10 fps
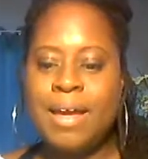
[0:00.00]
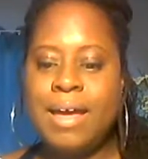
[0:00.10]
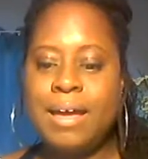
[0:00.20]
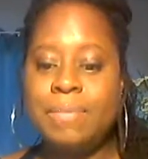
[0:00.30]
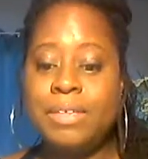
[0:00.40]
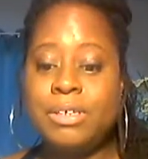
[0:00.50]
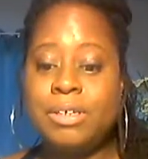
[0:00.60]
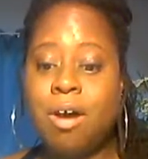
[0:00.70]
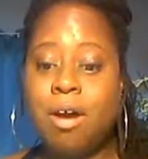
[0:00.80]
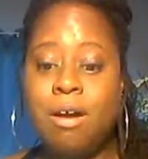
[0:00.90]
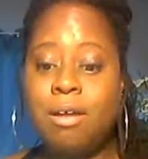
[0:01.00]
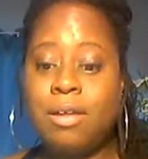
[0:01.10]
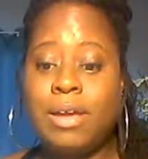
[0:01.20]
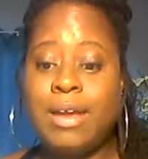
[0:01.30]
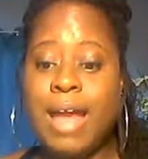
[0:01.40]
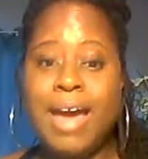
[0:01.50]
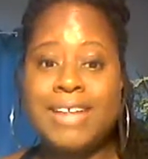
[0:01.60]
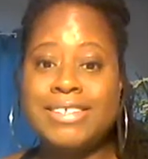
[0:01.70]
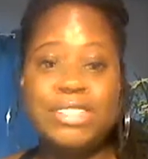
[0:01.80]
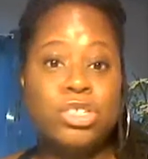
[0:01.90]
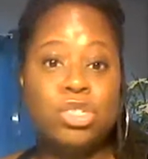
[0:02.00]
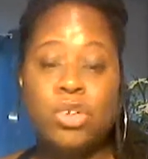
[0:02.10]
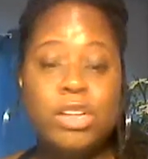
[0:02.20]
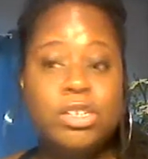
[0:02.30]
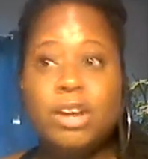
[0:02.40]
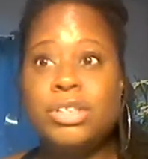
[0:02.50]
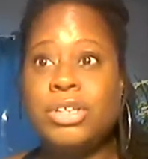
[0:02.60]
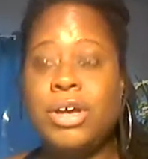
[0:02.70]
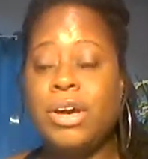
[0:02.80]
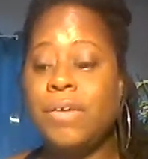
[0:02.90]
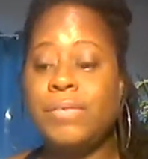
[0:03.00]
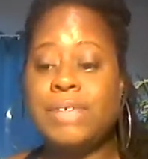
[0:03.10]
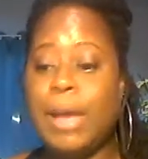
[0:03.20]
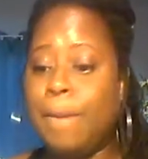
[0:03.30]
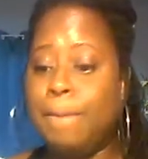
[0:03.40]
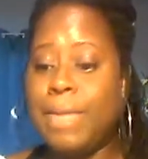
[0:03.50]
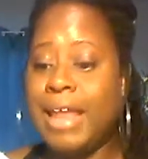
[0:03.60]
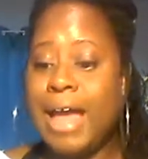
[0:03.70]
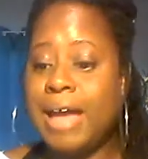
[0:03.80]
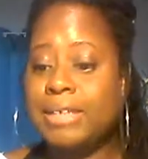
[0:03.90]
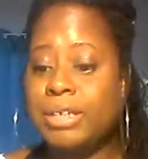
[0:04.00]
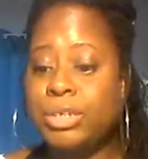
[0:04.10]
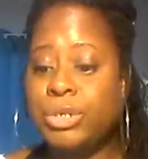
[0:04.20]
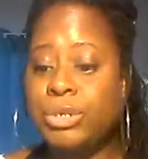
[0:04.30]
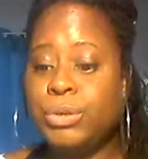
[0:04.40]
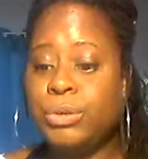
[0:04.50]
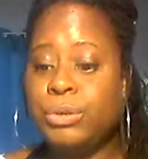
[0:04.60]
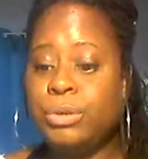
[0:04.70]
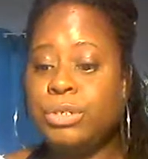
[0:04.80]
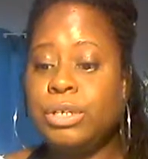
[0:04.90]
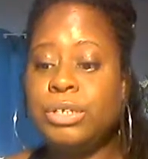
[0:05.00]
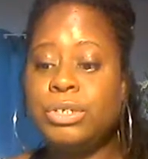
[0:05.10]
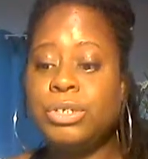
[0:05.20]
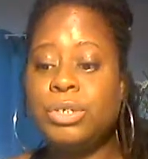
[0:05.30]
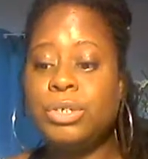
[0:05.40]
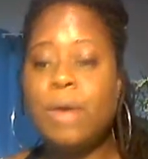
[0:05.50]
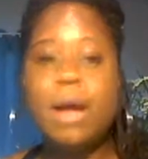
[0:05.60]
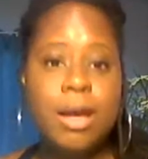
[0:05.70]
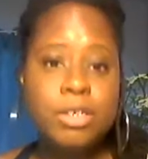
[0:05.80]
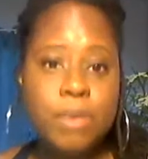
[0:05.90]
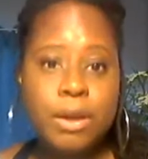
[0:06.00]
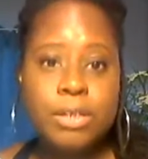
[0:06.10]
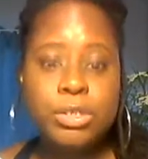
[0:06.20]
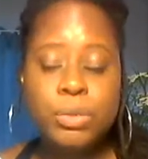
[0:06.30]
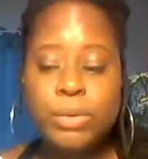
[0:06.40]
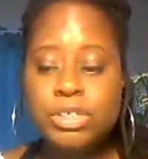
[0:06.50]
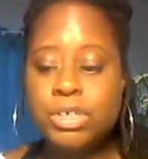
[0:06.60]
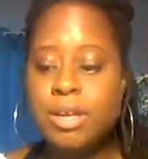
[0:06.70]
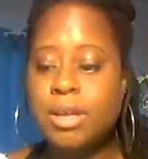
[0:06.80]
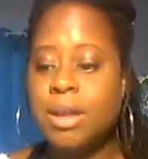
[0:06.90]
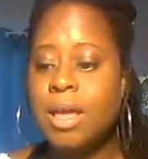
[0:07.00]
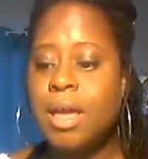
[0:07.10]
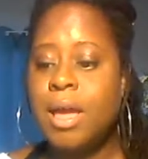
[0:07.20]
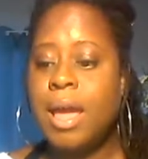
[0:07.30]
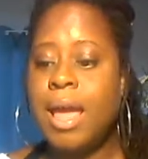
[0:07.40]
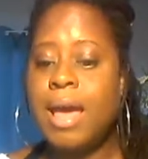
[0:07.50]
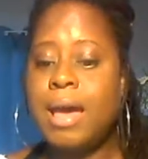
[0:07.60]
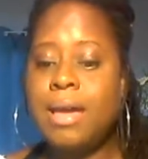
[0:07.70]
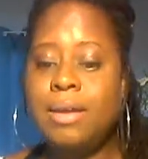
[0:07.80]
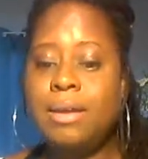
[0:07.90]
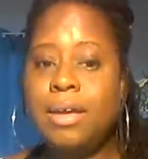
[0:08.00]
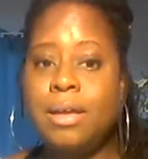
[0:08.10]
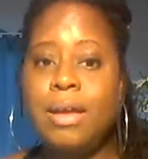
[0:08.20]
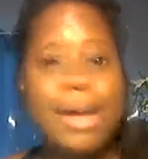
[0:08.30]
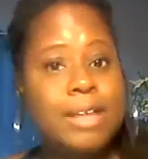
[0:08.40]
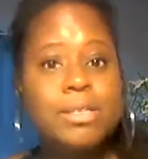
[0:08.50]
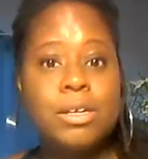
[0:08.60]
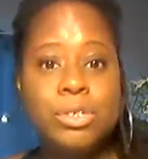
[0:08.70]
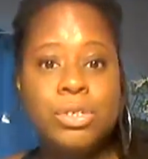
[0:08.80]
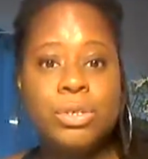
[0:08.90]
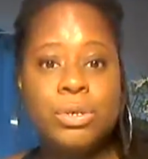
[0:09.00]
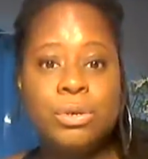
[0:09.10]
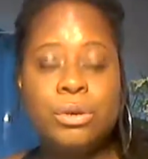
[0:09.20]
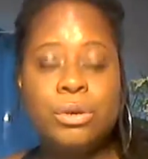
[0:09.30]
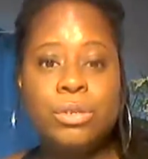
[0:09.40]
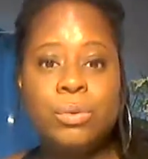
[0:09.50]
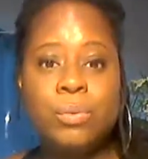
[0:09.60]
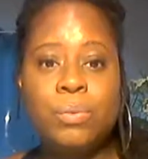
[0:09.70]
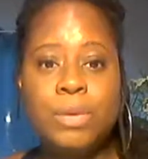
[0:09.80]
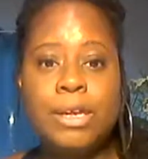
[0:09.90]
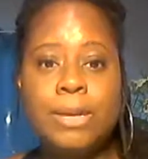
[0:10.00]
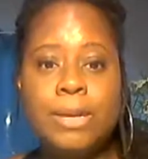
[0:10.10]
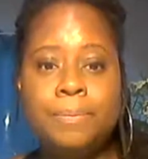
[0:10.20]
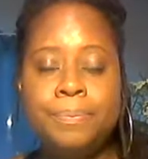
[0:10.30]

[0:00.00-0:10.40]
This call, it asks us to trust ourselves. It asks us to listen to our gut, to our intuition, and it asks us to really